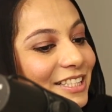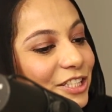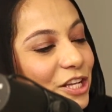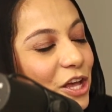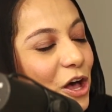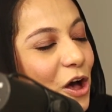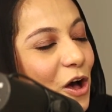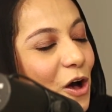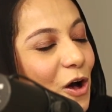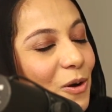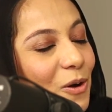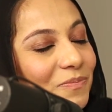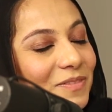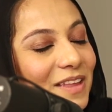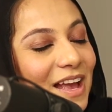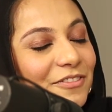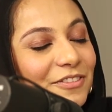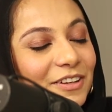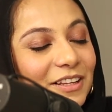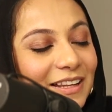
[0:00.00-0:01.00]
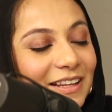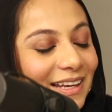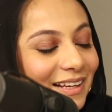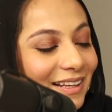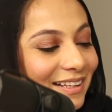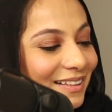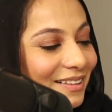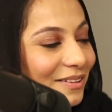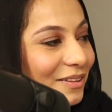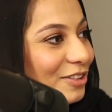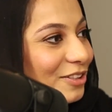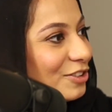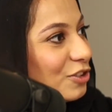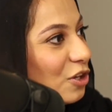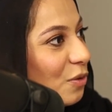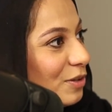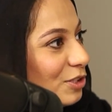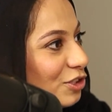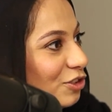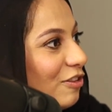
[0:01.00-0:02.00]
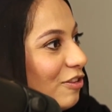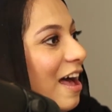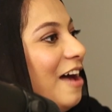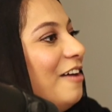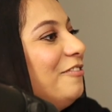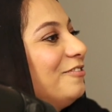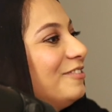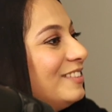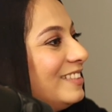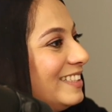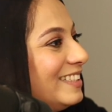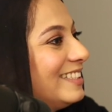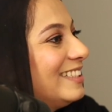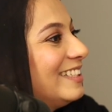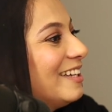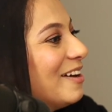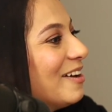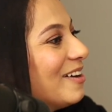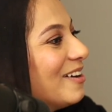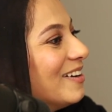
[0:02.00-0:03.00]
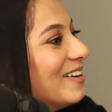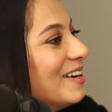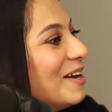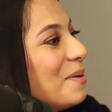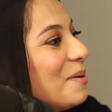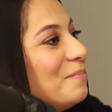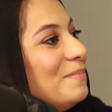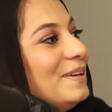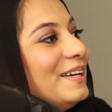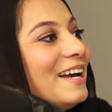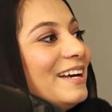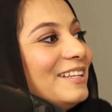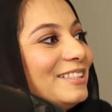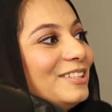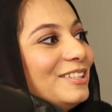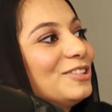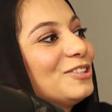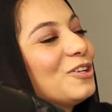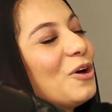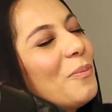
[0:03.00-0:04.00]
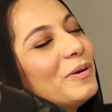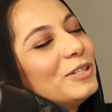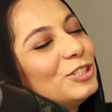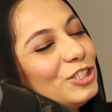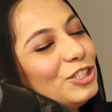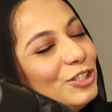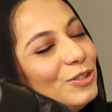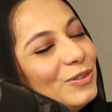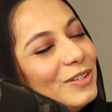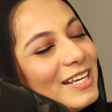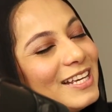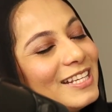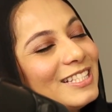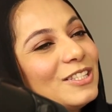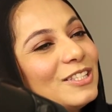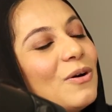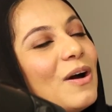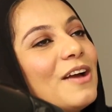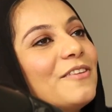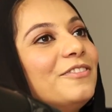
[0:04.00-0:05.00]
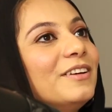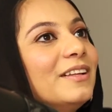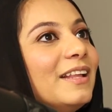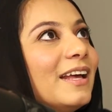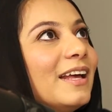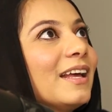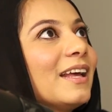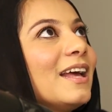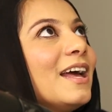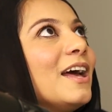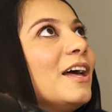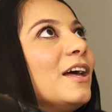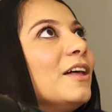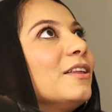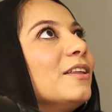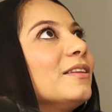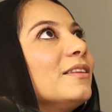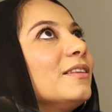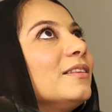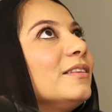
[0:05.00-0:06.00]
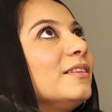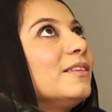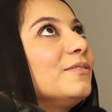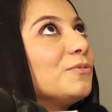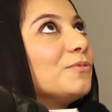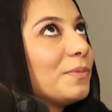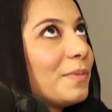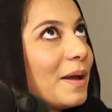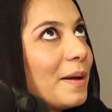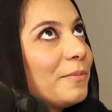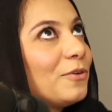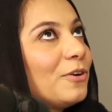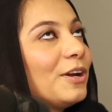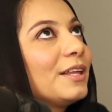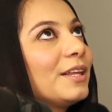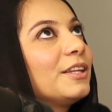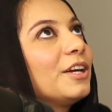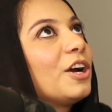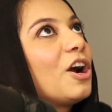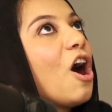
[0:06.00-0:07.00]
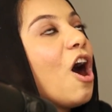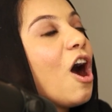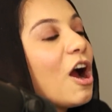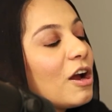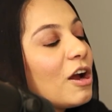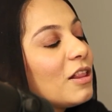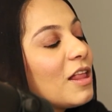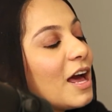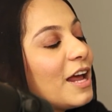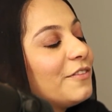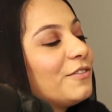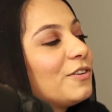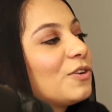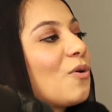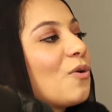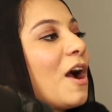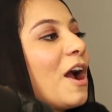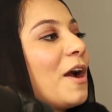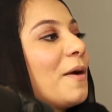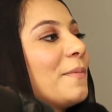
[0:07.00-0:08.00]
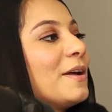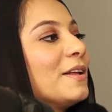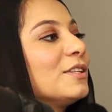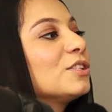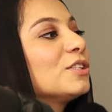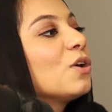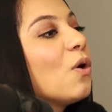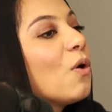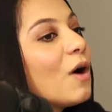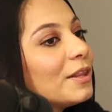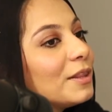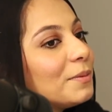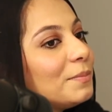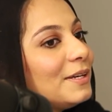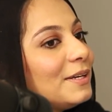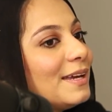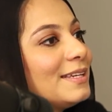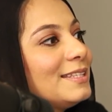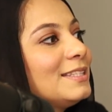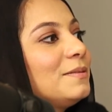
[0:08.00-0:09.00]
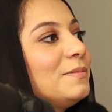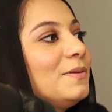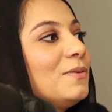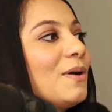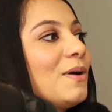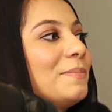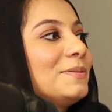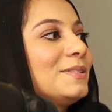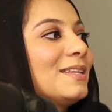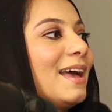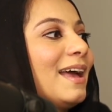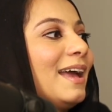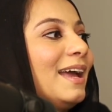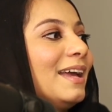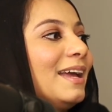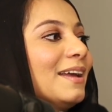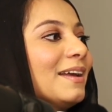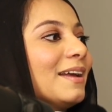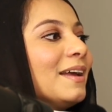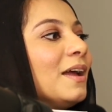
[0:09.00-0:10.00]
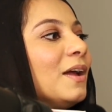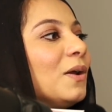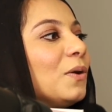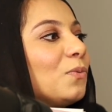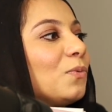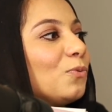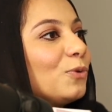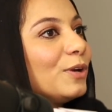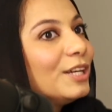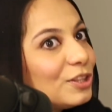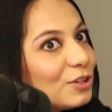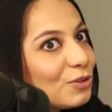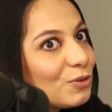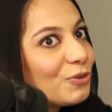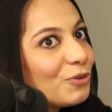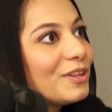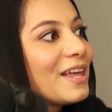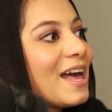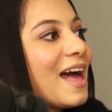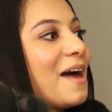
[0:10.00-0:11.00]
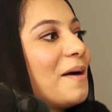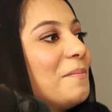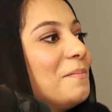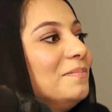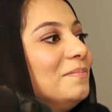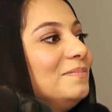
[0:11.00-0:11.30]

So I feel like there's so much left still because there's so much to this. So I feel like remembering there are a lot of requirements. Go on the BACB website, read through them.